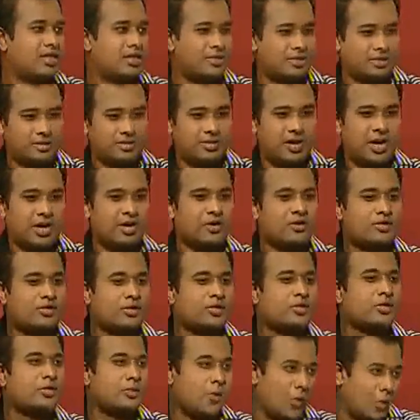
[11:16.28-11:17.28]
So I used
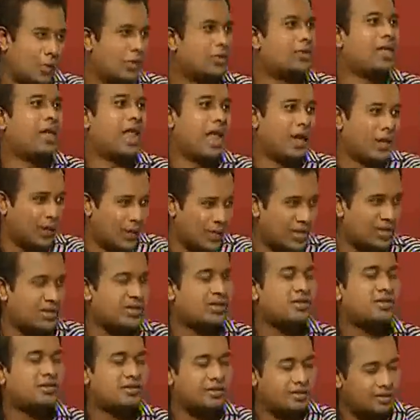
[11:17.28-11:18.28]
to do both the
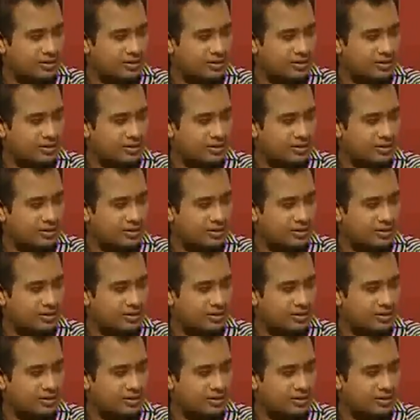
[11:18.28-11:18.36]
languages.